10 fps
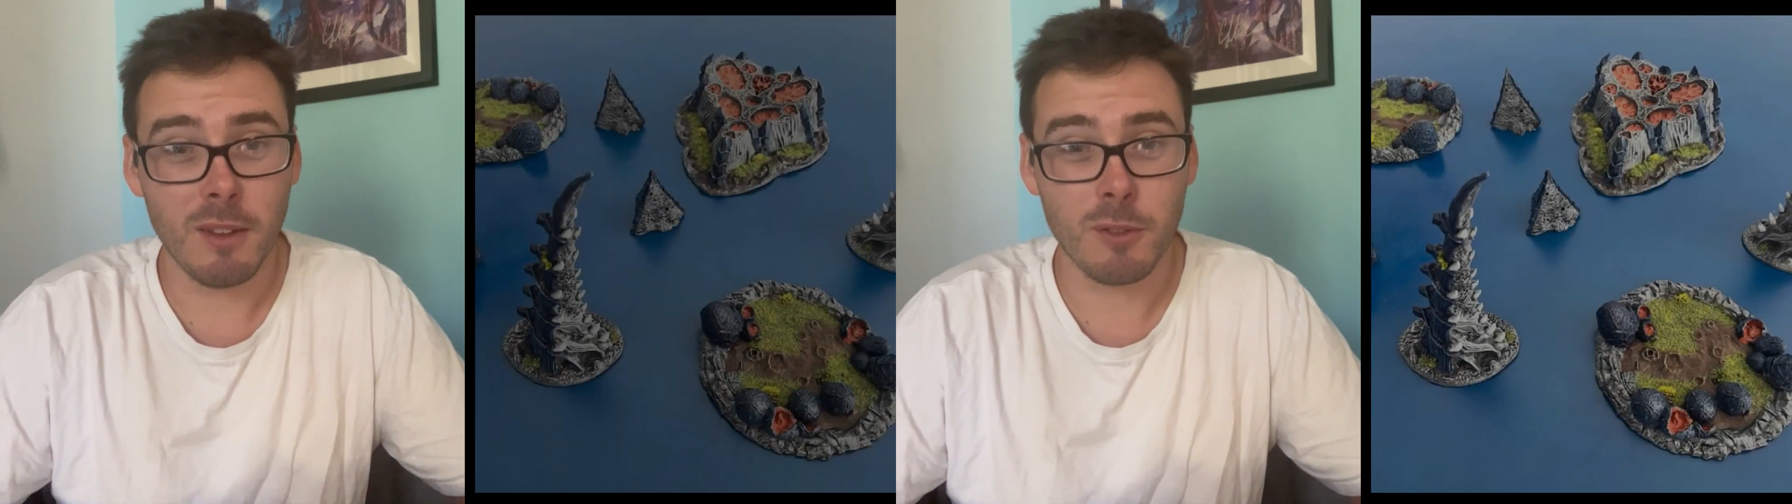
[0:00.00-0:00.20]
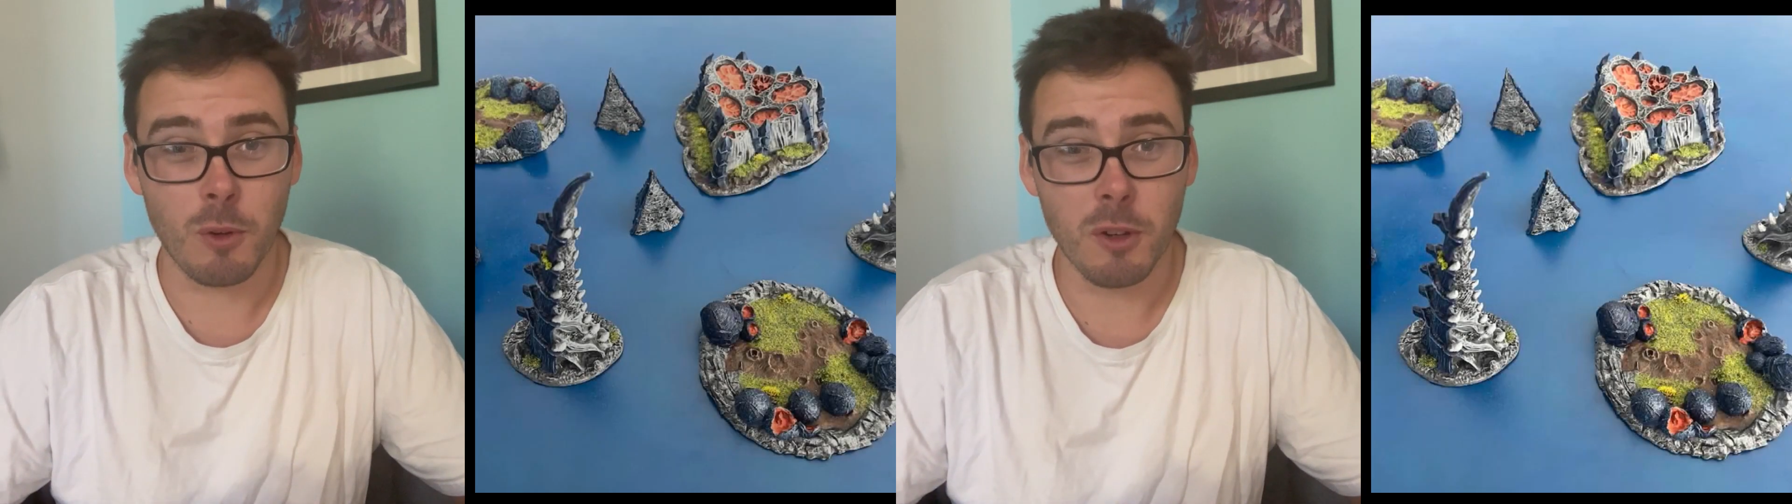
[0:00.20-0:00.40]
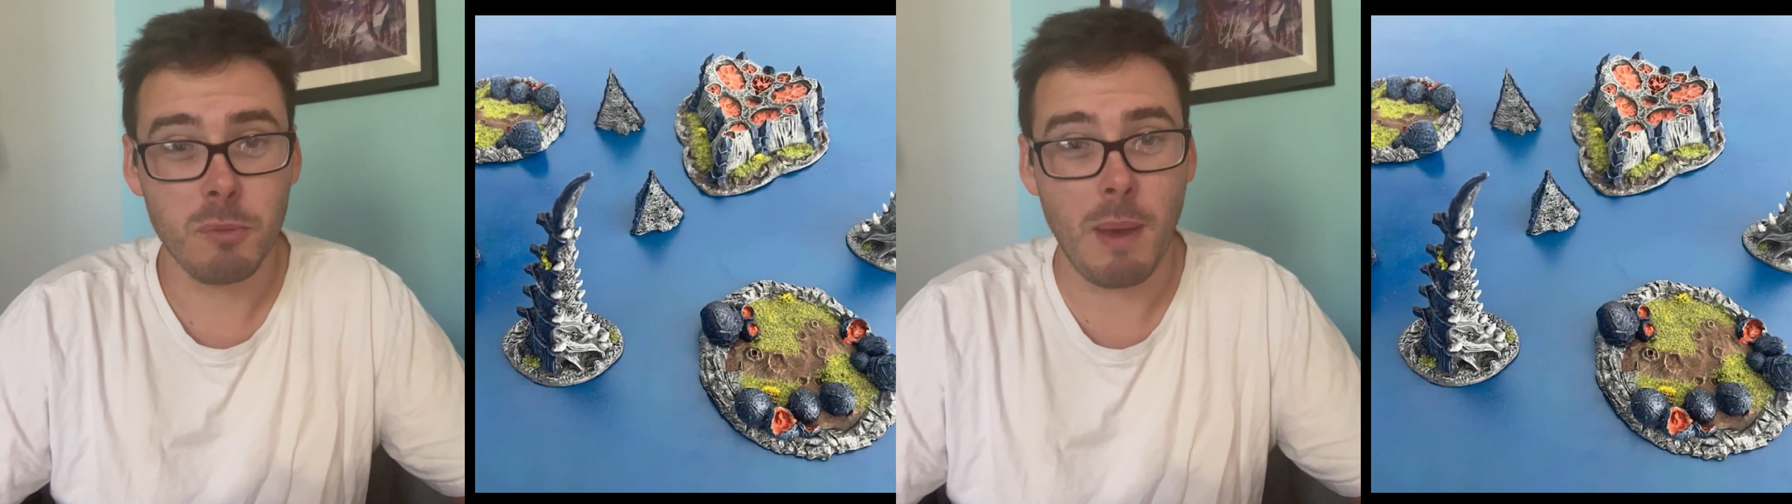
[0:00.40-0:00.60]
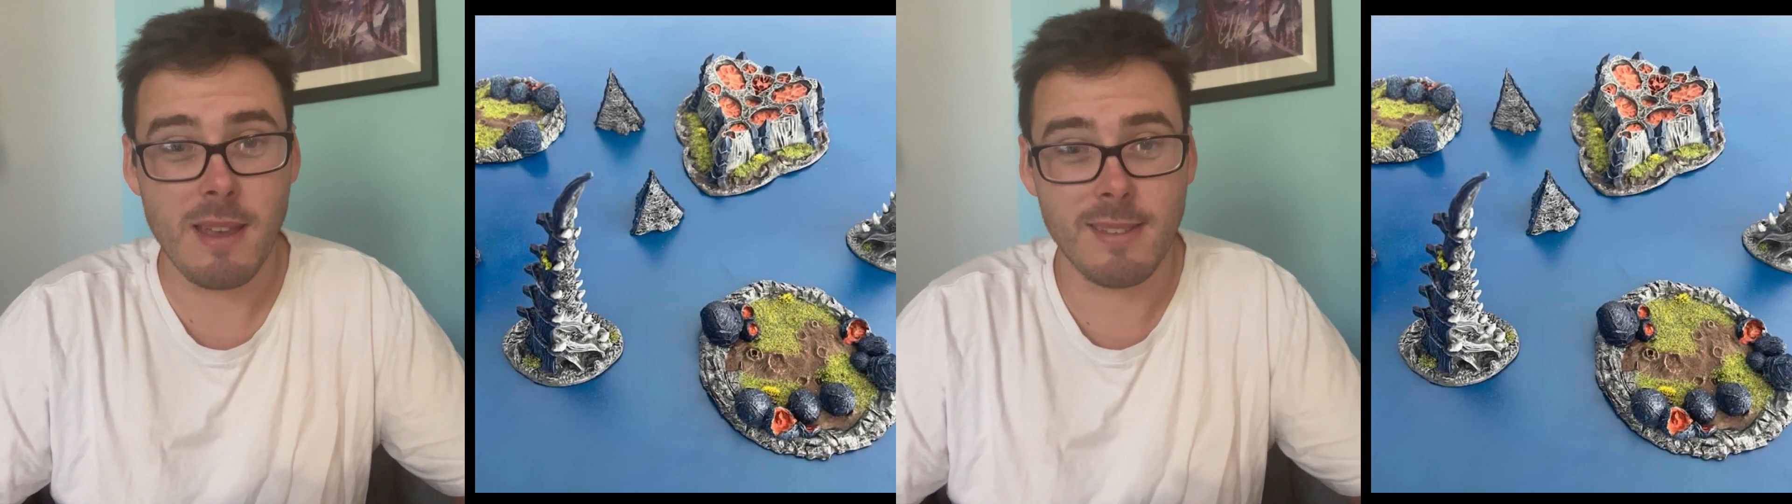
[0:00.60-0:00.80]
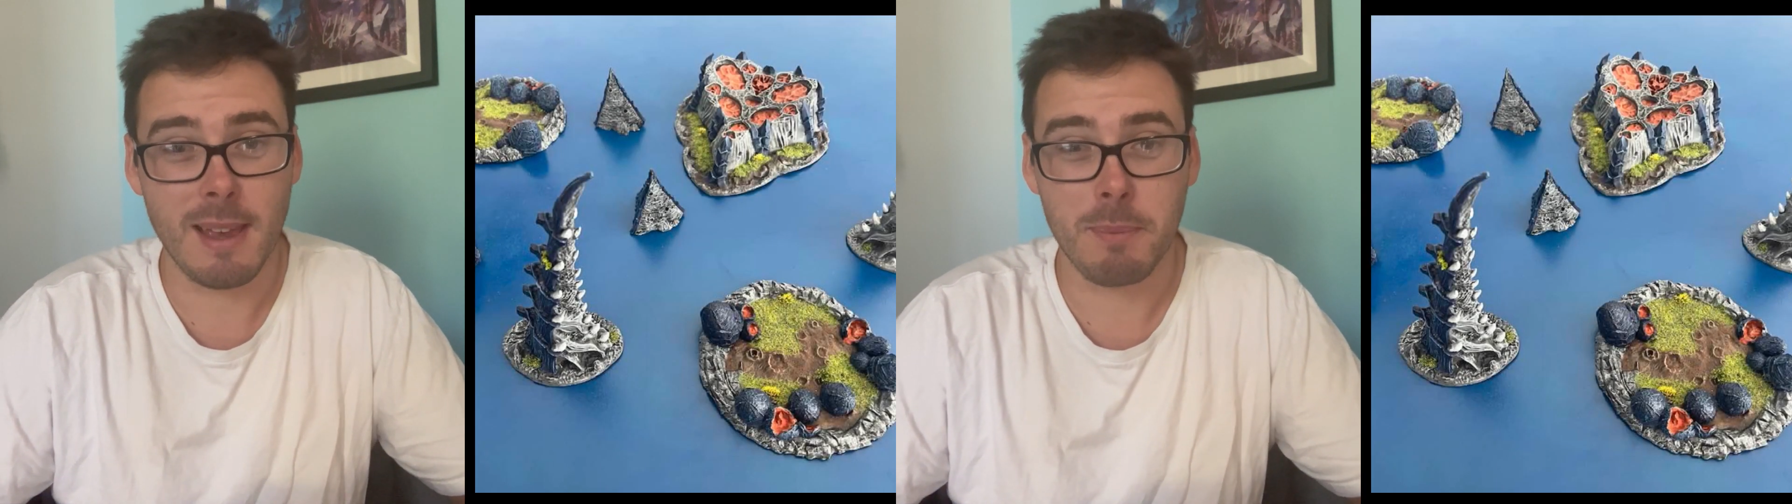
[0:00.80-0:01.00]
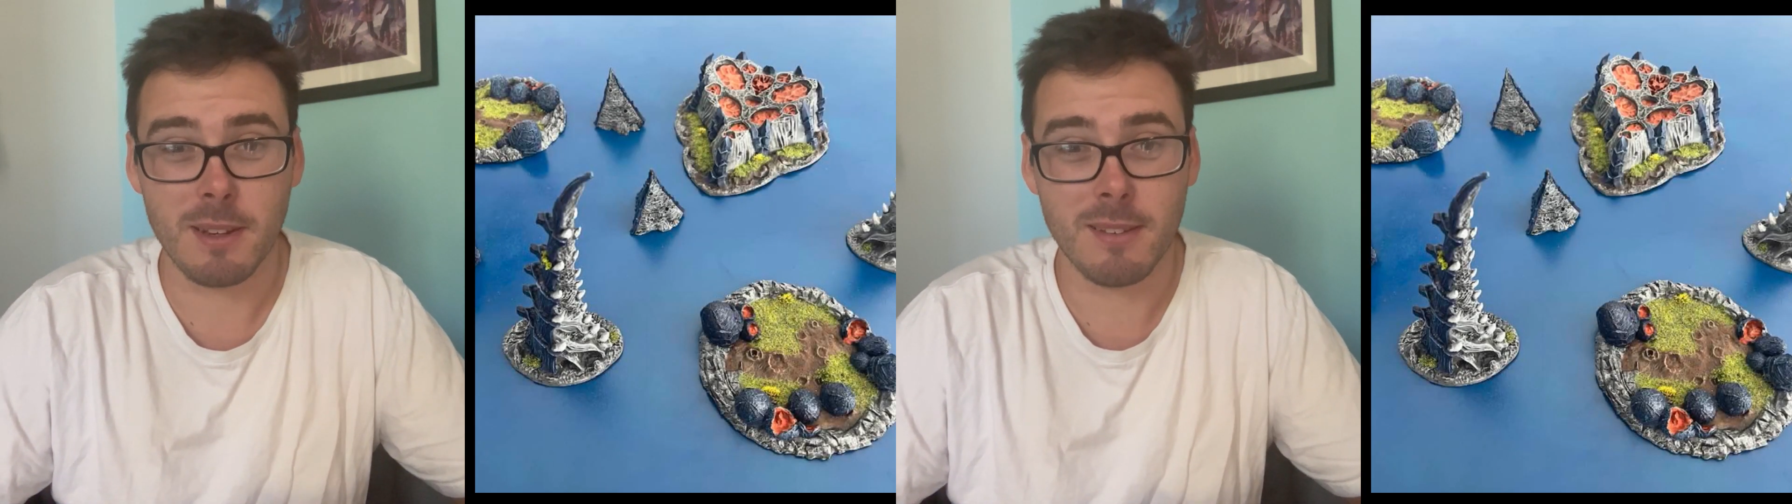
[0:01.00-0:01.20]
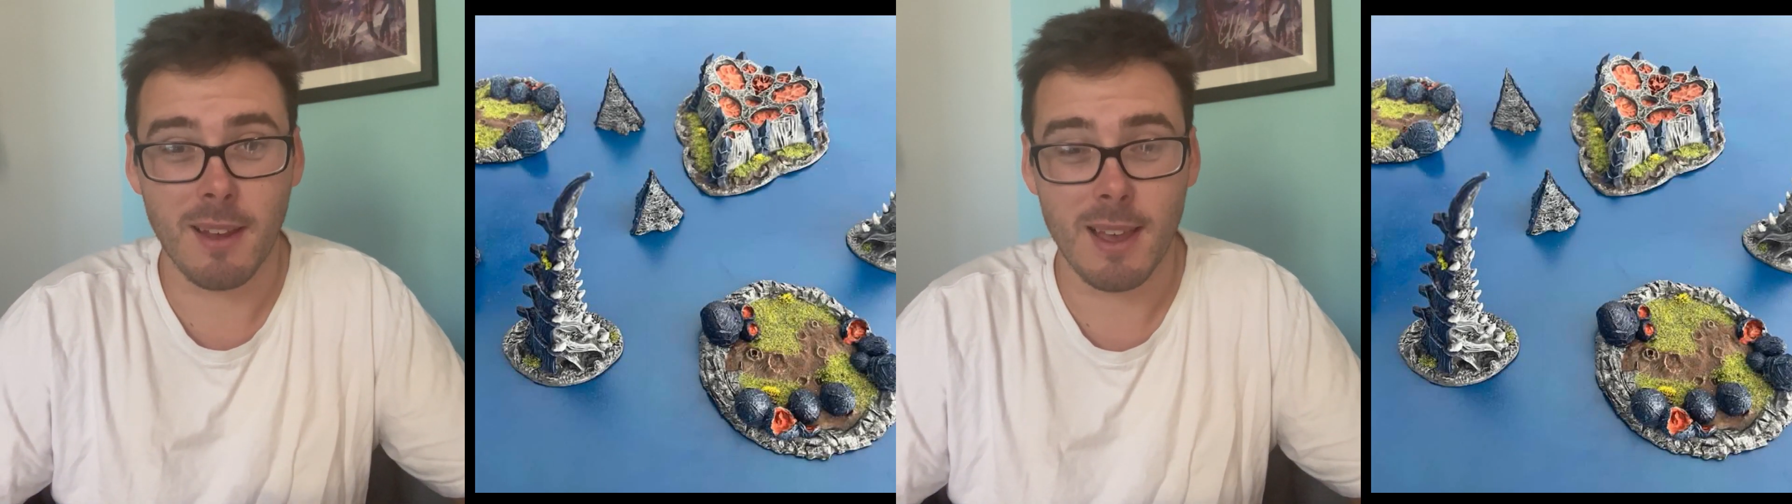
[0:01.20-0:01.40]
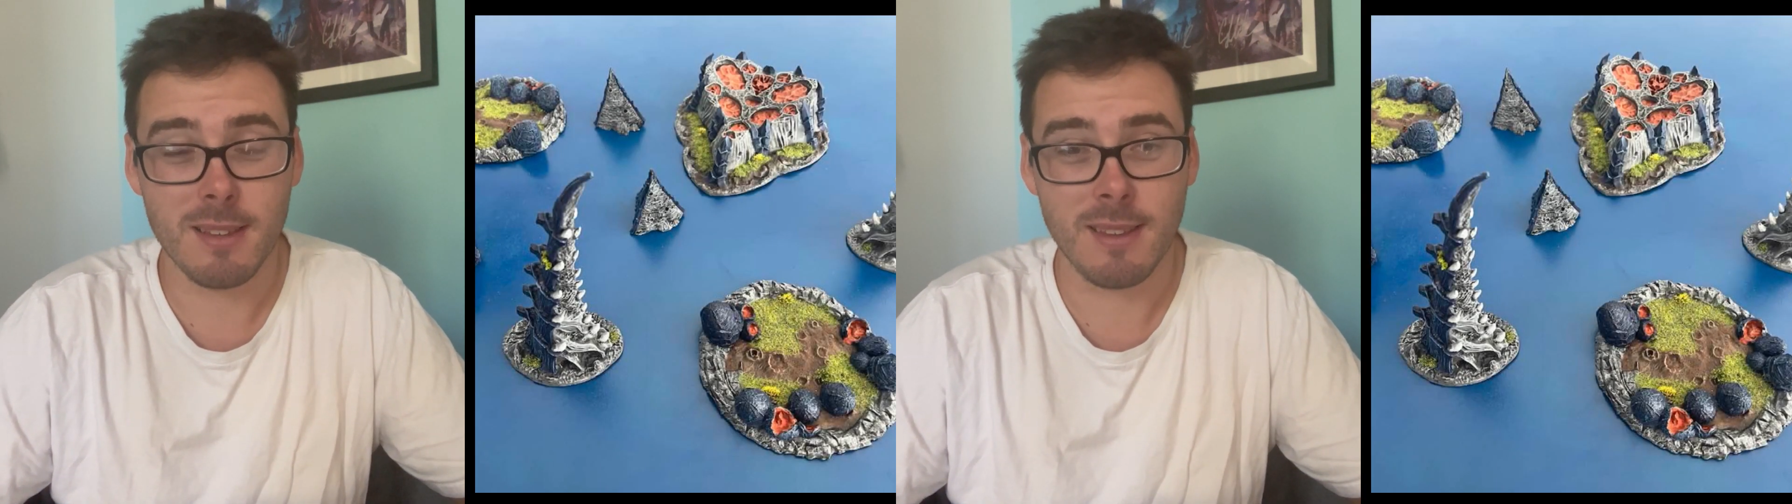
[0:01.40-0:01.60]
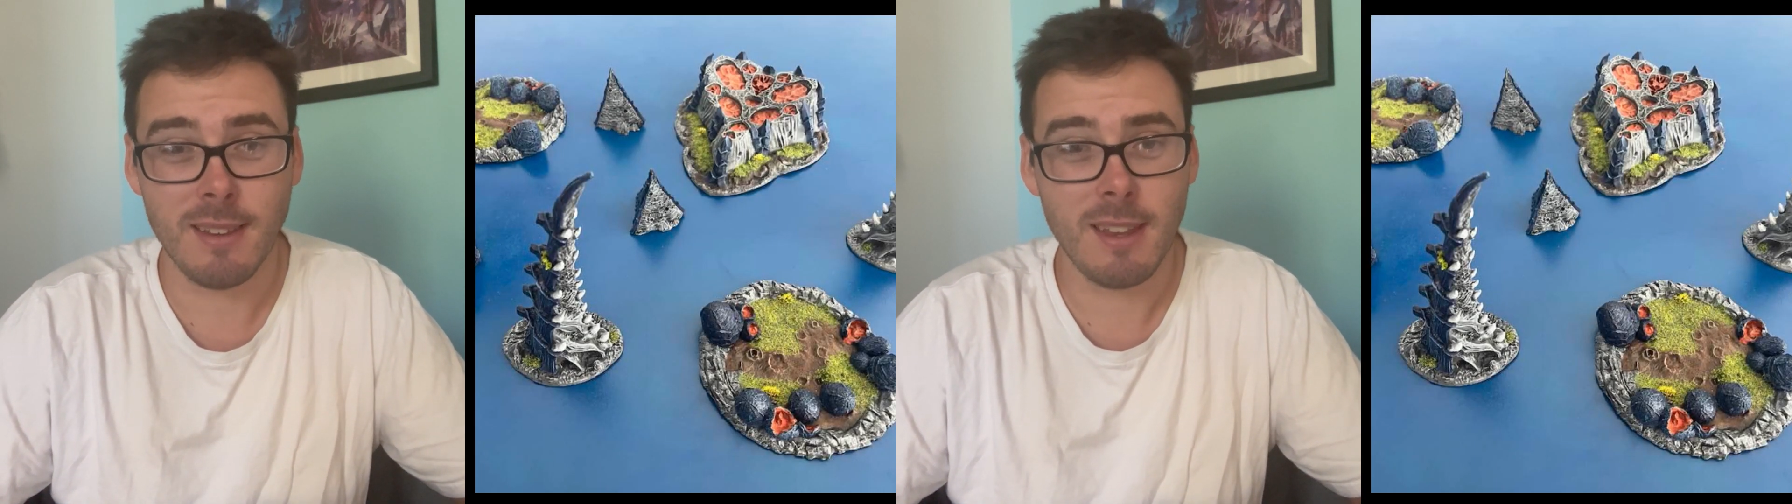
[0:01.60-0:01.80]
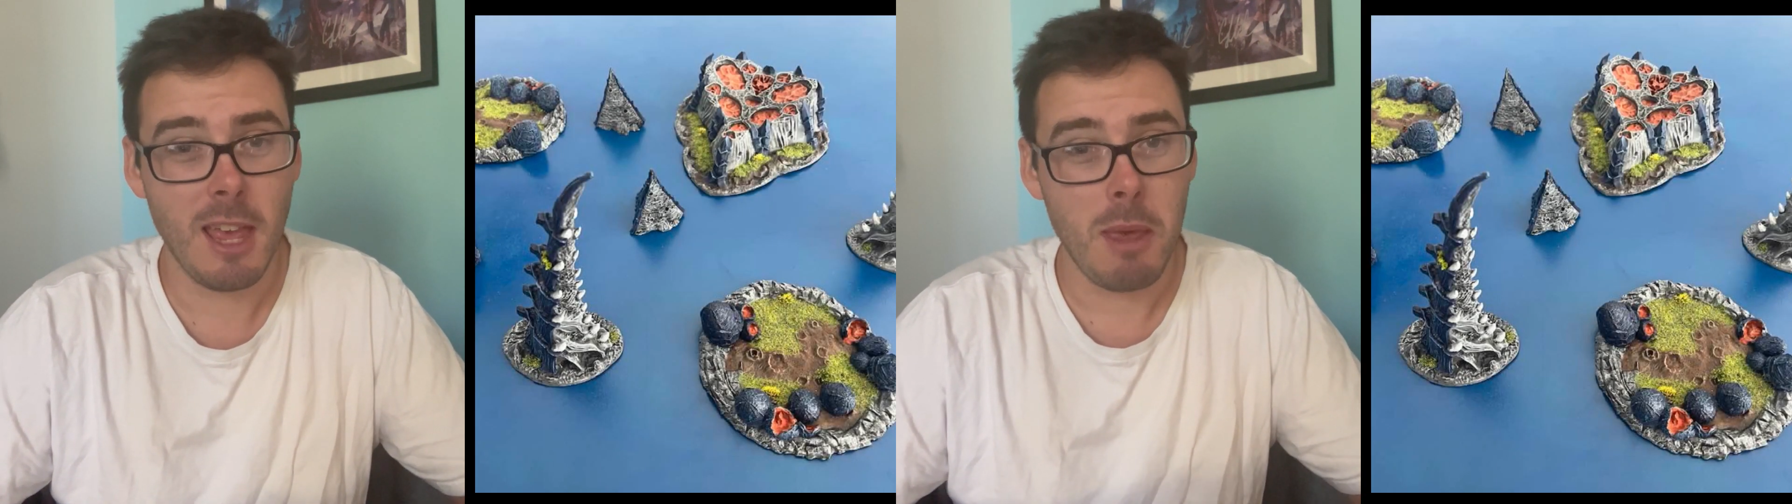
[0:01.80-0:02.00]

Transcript: of course, painting up an entire set,